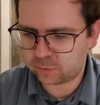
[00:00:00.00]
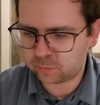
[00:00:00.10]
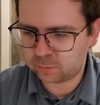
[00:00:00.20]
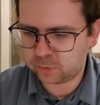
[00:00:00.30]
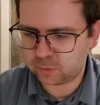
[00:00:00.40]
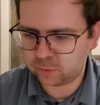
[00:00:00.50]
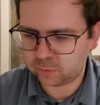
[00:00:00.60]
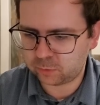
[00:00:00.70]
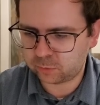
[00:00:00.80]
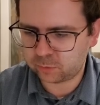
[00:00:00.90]

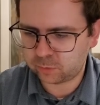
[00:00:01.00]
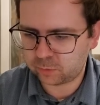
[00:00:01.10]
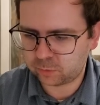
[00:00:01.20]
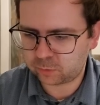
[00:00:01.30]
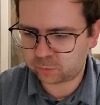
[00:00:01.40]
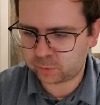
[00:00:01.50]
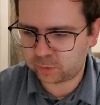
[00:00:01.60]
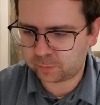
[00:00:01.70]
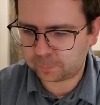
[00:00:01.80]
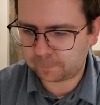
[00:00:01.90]
meters
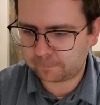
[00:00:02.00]
squared.